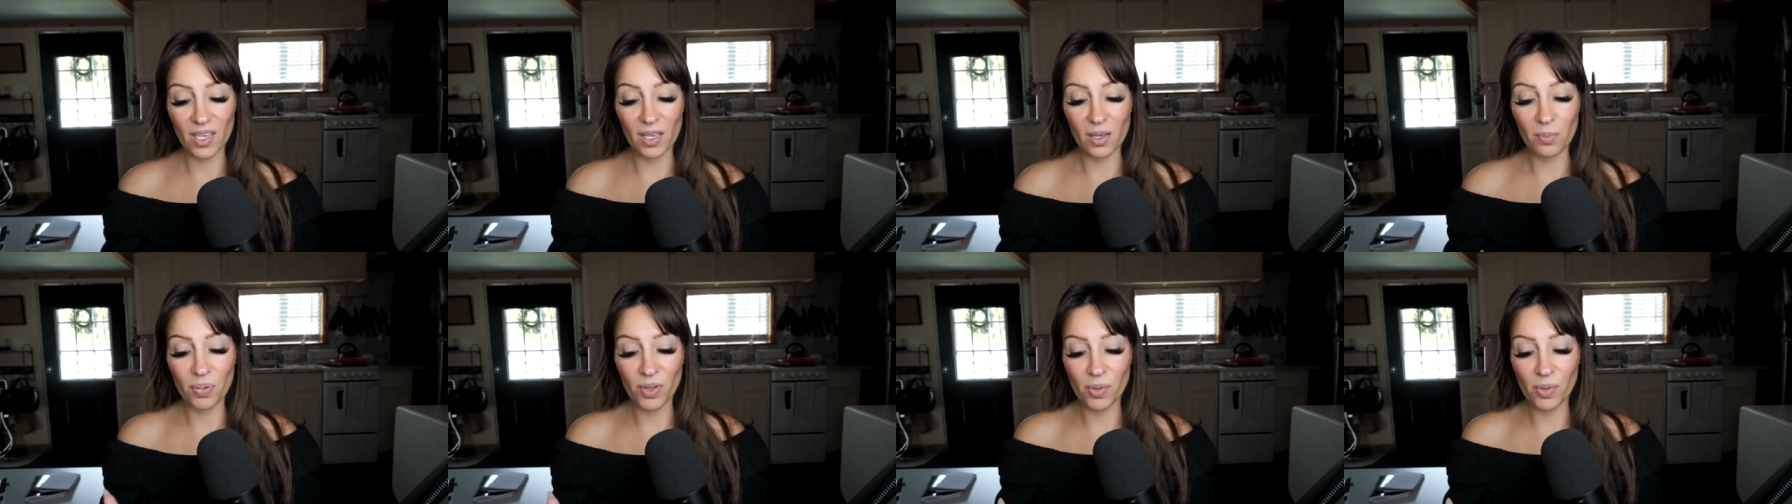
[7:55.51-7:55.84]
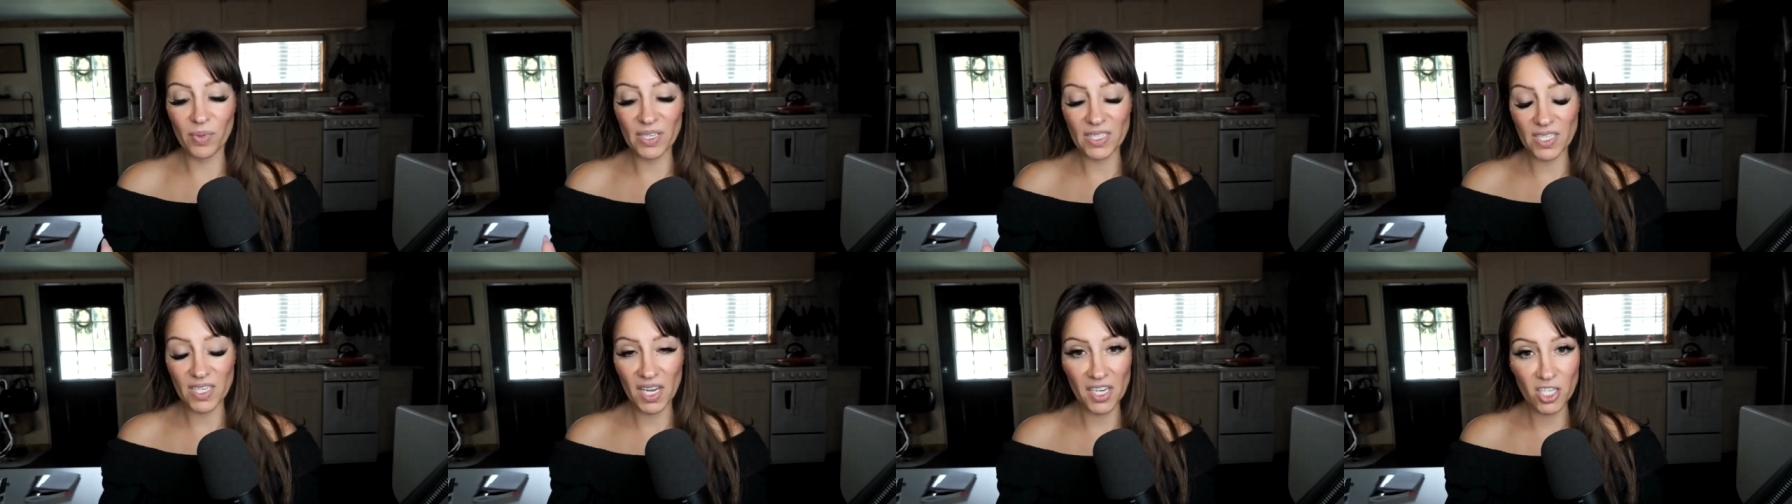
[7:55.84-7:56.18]

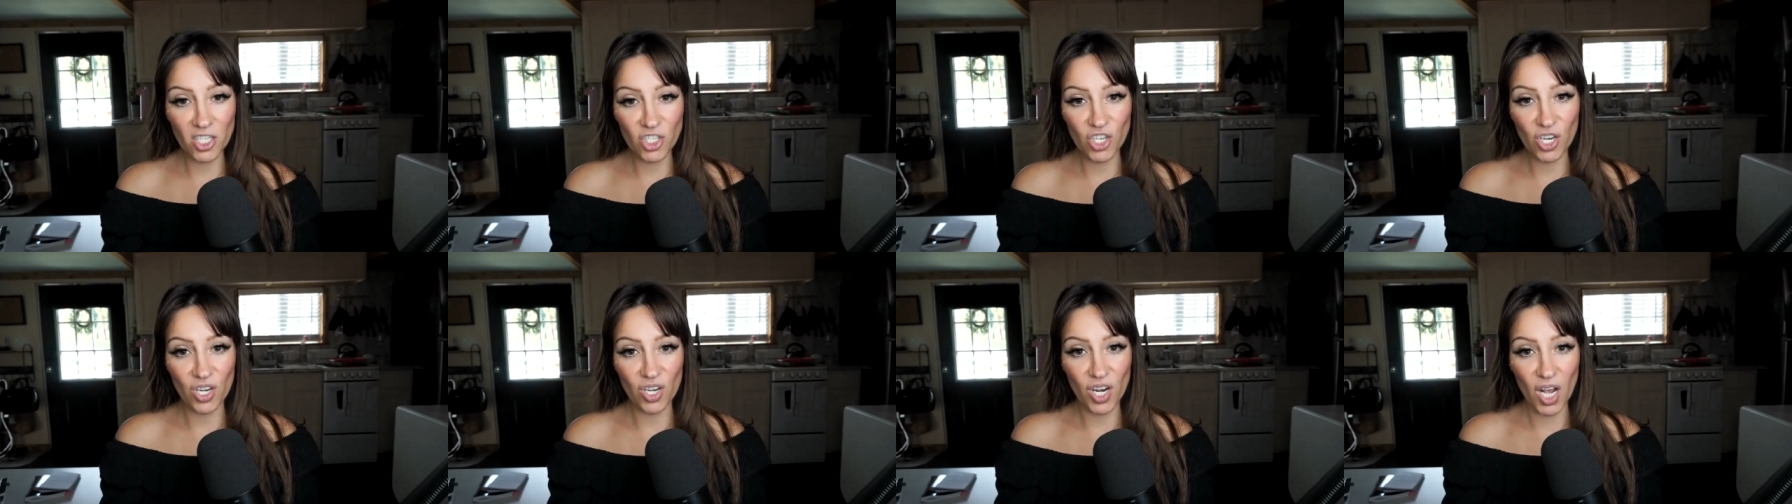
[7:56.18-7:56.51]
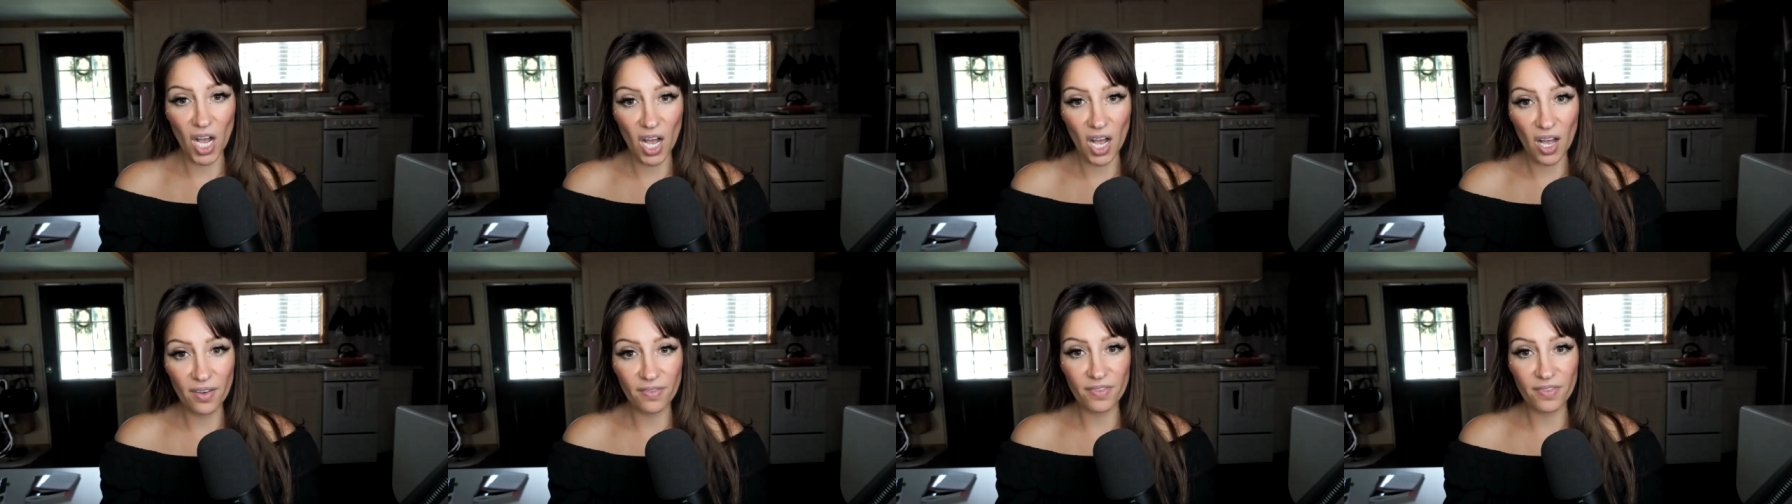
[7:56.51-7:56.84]
implementation
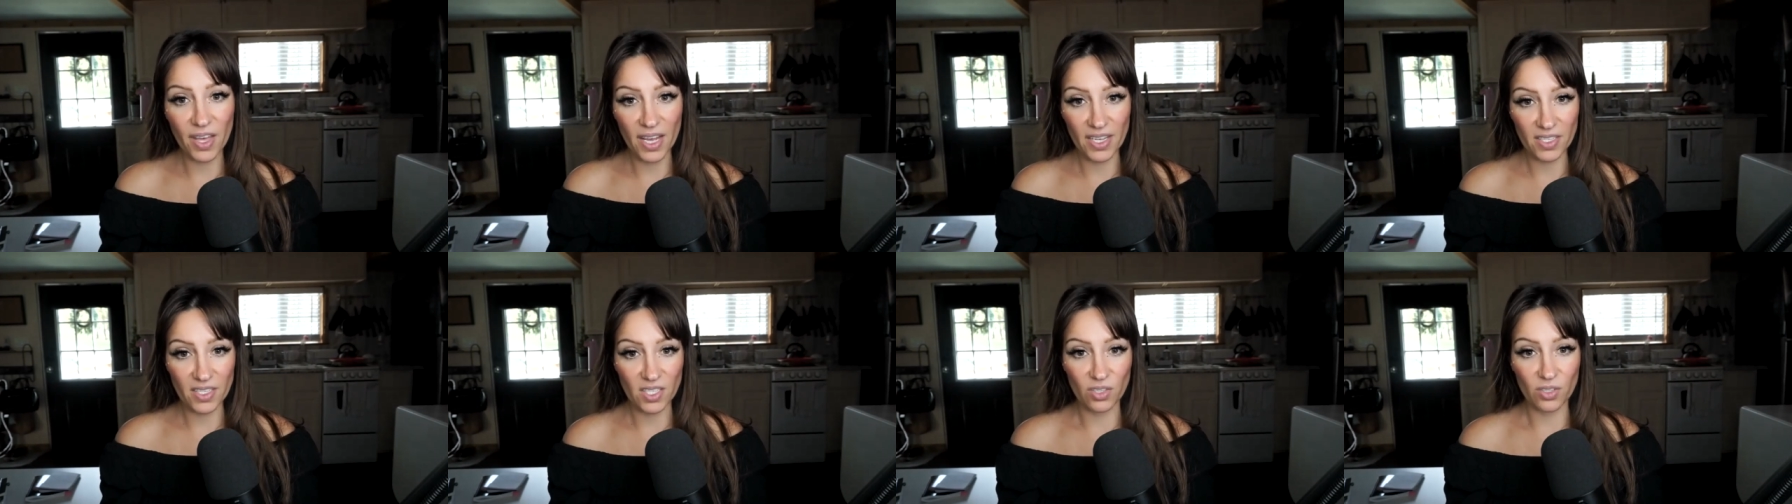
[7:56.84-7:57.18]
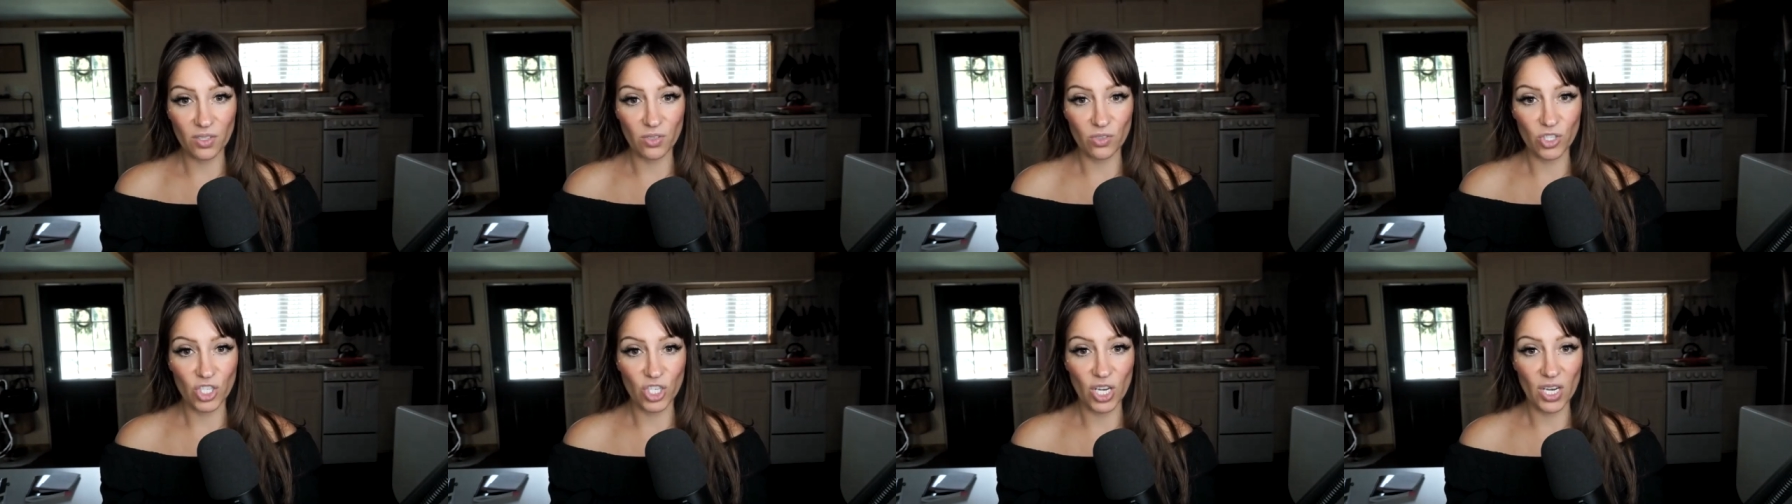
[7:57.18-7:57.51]
of that
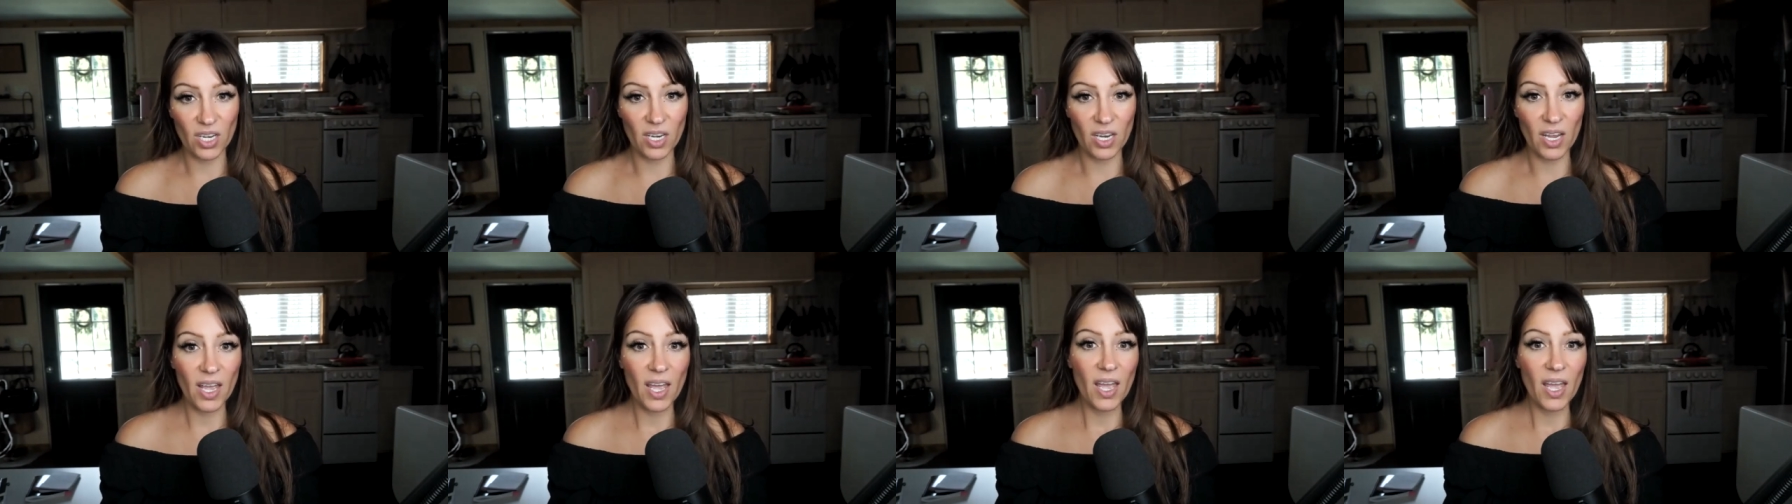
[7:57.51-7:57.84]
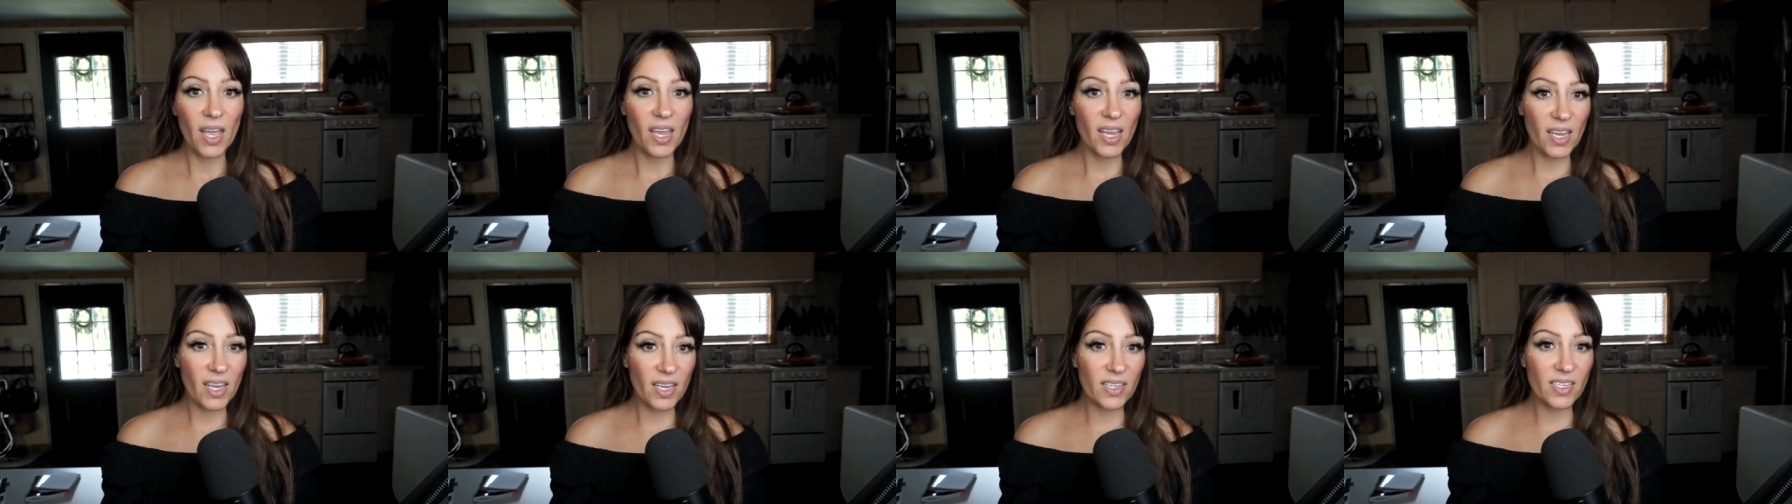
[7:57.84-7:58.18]
solution,
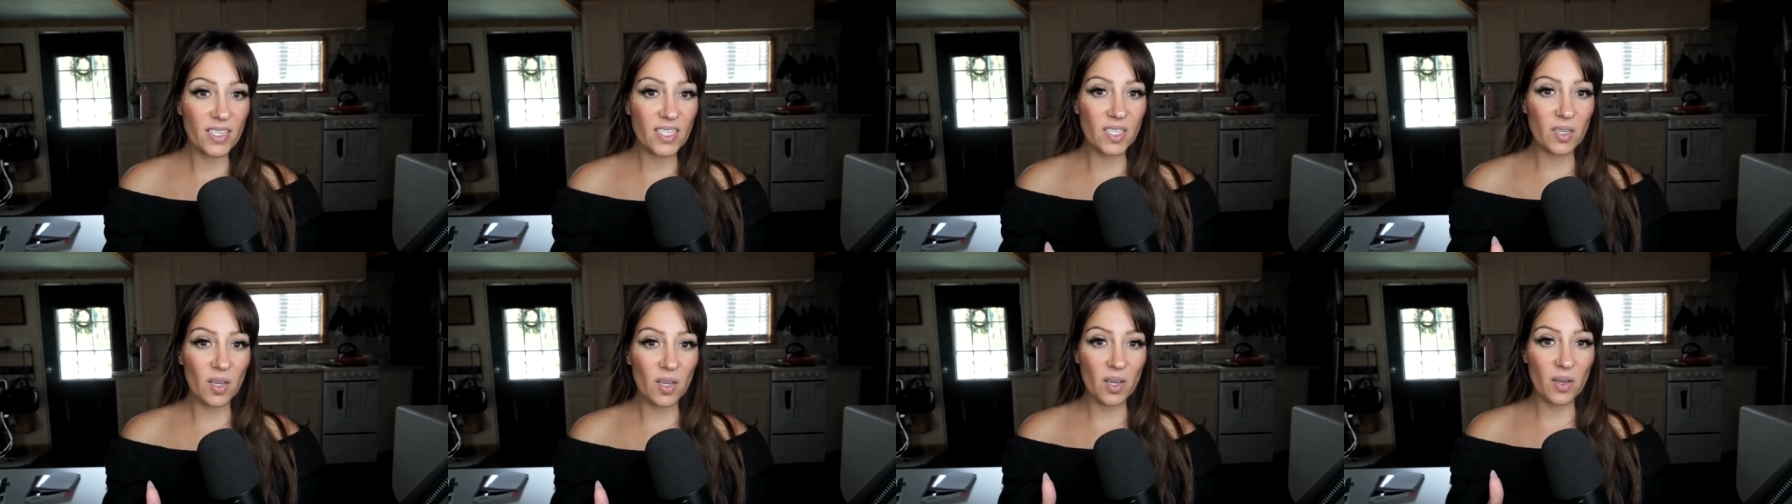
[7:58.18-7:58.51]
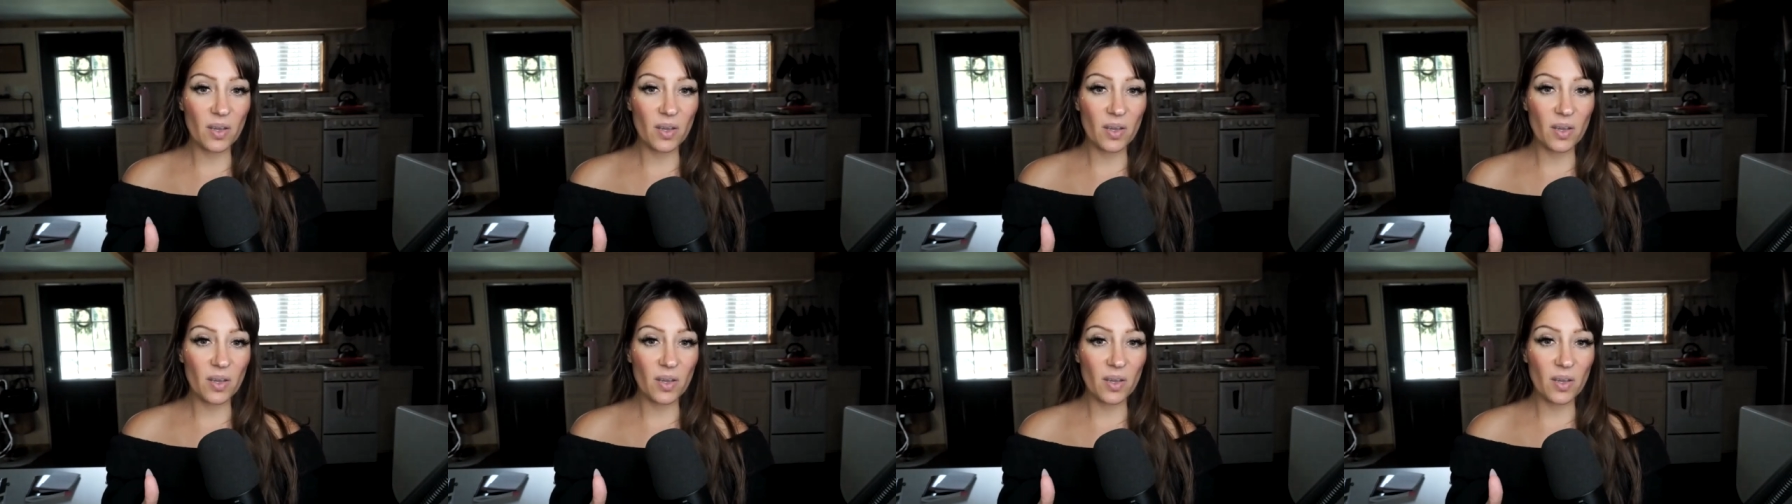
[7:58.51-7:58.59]
is